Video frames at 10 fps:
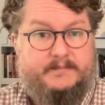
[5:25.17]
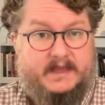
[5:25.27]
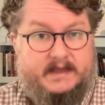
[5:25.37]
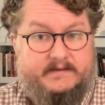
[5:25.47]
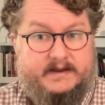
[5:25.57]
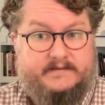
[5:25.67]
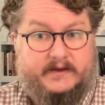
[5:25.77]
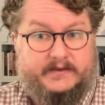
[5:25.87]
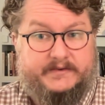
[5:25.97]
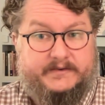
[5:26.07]
Even if
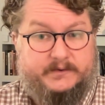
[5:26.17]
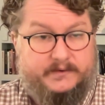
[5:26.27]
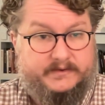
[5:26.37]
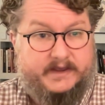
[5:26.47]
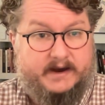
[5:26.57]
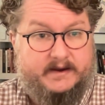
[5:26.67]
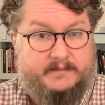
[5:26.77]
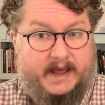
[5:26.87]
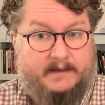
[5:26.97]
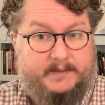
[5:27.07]
all students carry
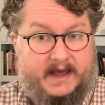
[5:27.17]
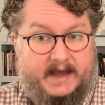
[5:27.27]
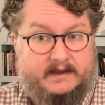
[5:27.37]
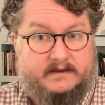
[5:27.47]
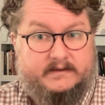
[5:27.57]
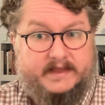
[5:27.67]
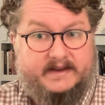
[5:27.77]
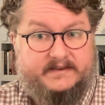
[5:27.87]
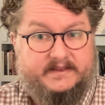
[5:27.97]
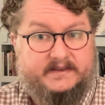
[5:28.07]
a backpack,
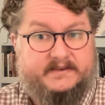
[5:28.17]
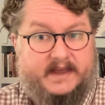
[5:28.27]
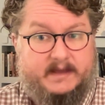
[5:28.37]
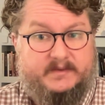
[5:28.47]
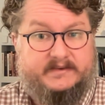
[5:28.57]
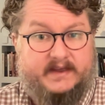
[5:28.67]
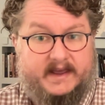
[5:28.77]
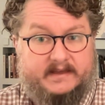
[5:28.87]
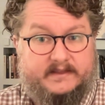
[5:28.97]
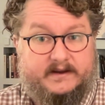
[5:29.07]
that isn't the same as
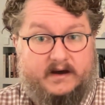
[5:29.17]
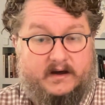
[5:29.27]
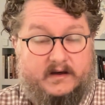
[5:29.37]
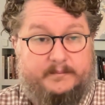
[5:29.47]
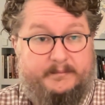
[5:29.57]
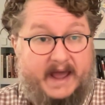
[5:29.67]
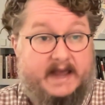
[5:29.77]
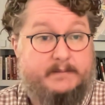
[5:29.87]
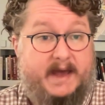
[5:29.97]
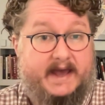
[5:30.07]
saying that all
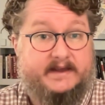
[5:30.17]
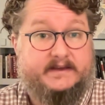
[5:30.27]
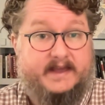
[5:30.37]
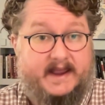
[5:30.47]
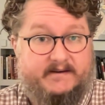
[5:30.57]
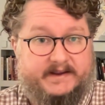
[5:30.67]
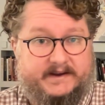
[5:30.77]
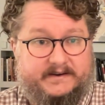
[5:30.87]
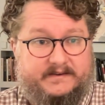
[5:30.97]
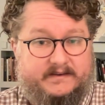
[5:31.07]
backpack
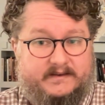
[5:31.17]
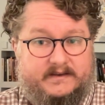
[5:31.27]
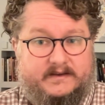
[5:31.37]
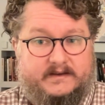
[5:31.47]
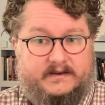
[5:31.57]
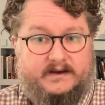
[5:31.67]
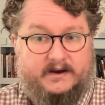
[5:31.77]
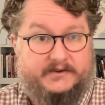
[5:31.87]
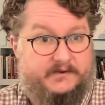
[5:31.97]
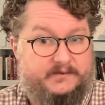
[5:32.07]
carriers
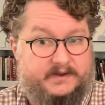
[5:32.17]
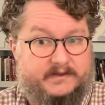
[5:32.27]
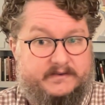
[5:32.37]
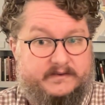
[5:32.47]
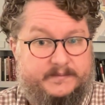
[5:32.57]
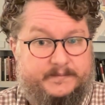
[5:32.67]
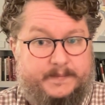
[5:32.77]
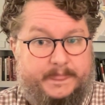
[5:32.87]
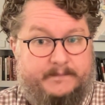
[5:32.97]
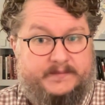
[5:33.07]
are students.
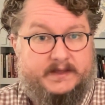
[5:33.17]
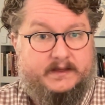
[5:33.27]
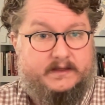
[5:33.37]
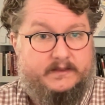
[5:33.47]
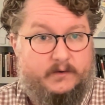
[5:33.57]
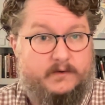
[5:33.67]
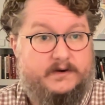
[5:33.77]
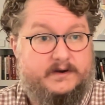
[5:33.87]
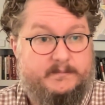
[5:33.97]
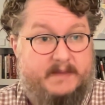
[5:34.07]
The
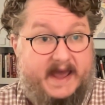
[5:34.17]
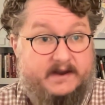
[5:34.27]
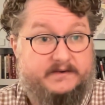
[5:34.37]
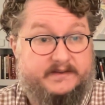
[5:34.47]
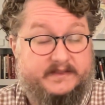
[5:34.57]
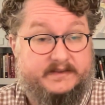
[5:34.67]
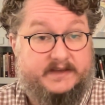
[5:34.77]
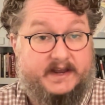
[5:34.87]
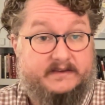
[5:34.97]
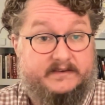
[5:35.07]
order matters in this
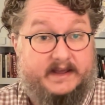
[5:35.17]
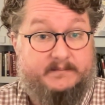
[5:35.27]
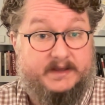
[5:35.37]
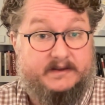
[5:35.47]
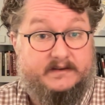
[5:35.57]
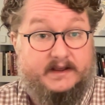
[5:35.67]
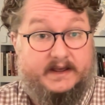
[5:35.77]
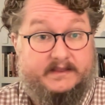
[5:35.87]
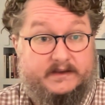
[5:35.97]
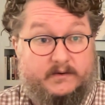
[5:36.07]
kind of statement,
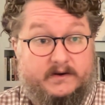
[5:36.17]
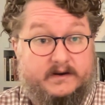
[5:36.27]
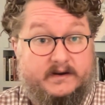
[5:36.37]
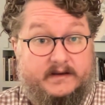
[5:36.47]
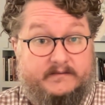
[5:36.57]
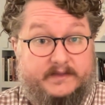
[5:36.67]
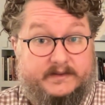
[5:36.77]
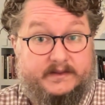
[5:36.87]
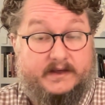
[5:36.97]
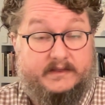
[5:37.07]
and the order of
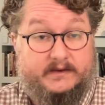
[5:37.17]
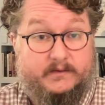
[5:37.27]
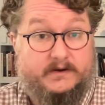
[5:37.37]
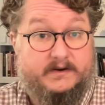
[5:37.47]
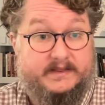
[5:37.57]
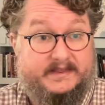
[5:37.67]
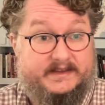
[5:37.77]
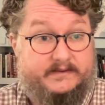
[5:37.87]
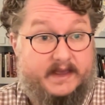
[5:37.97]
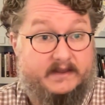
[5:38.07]
the uh, the order in
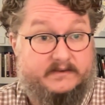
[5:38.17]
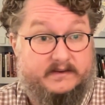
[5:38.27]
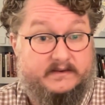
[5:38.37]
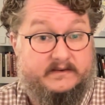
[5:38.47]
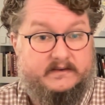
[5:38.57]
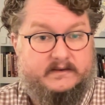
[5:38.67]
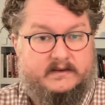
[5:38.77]
these cases